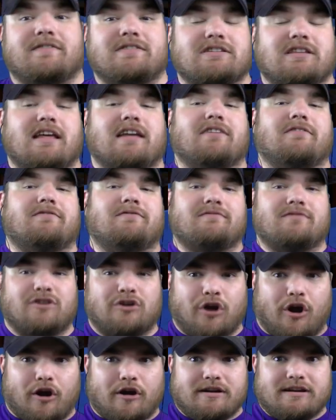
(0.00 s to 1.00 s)
It's a lot of
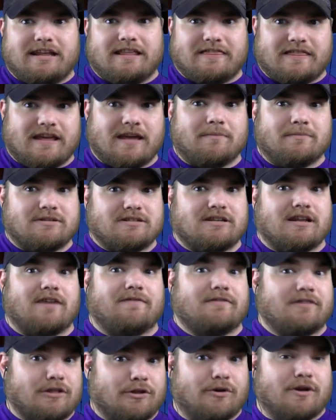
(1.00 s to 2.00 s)
gardening themed
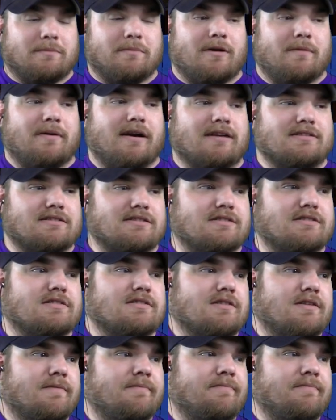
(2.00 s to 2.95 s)
stuff, including mailboxes.